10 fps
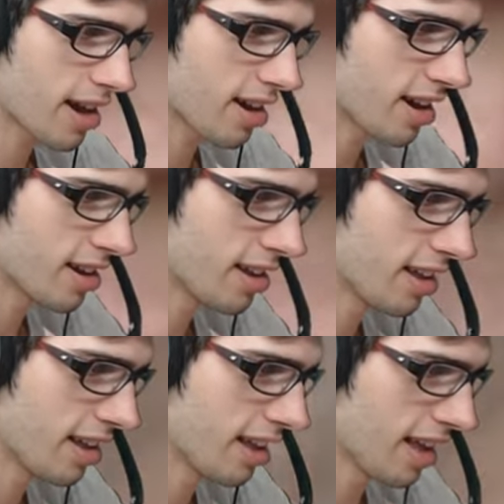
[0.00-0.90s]
pack art.
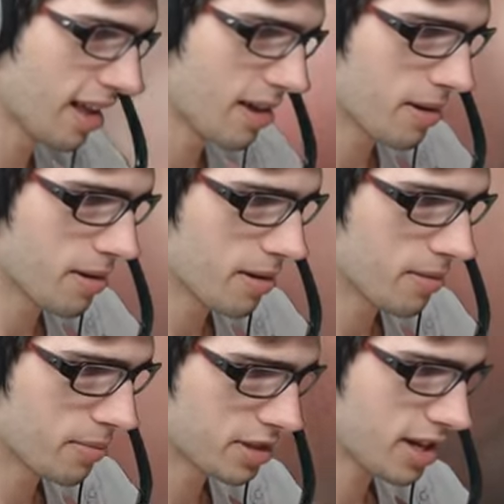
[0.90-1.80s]

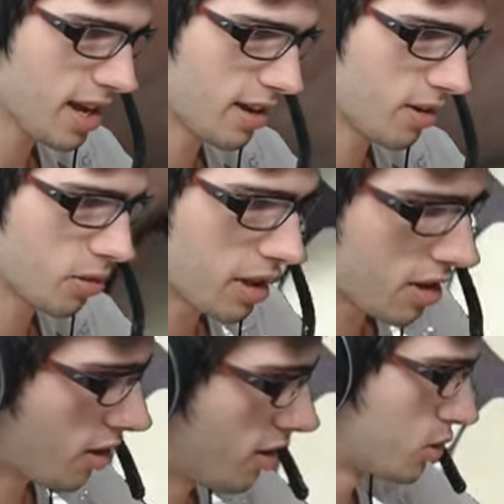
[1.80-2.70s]
But yeah, all
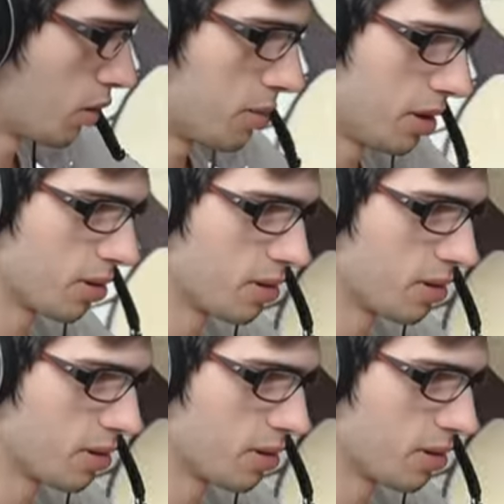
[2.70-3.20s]
the codes will be